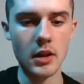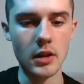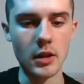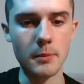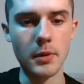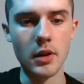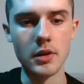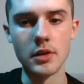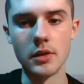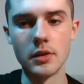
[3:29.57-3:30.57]

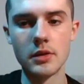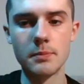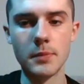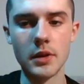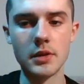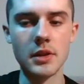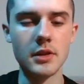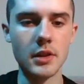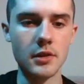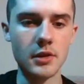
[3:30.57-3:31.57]
pawn to c6 or